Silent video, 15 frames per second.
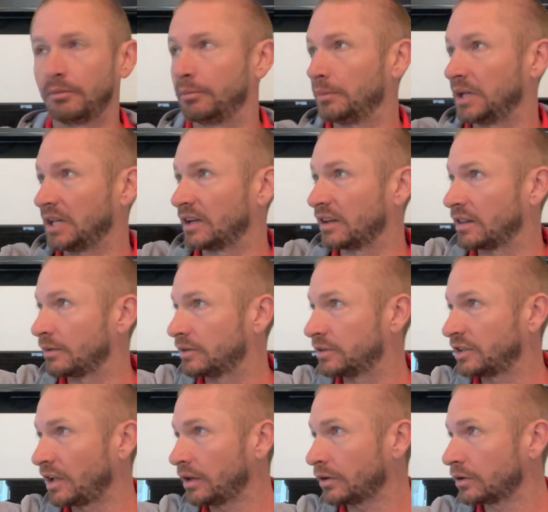me to the
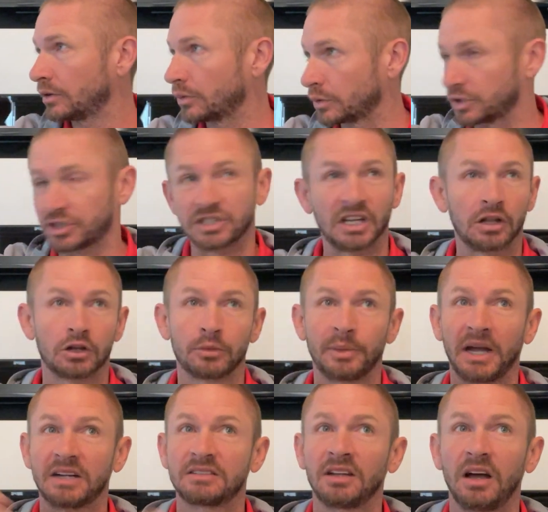seller or seller
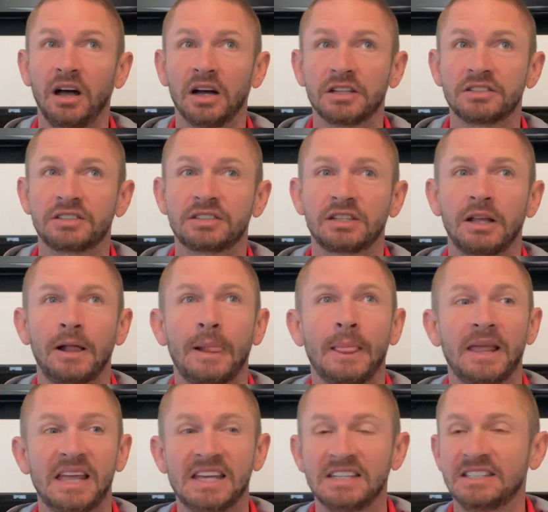back to us,
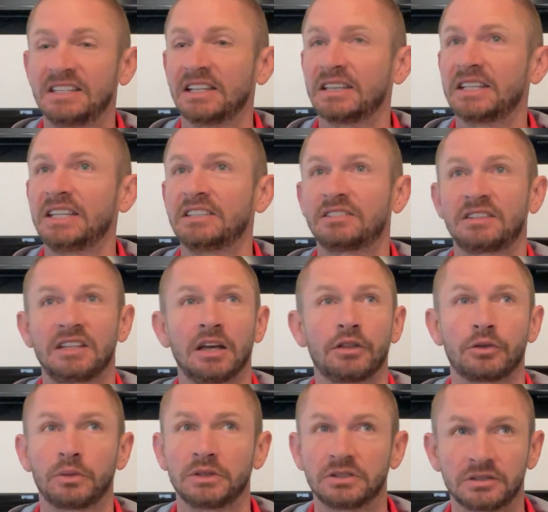it deletes the
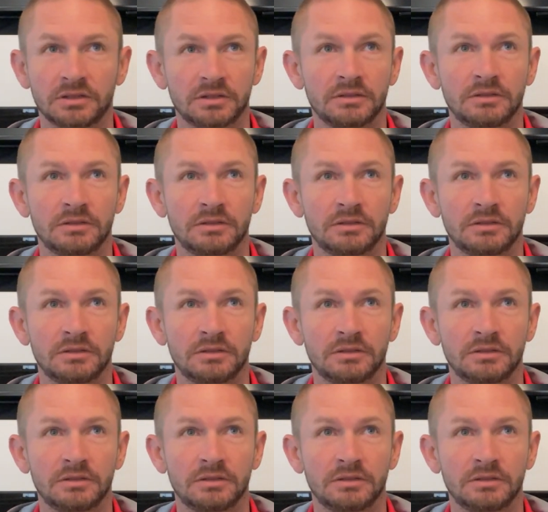other ones.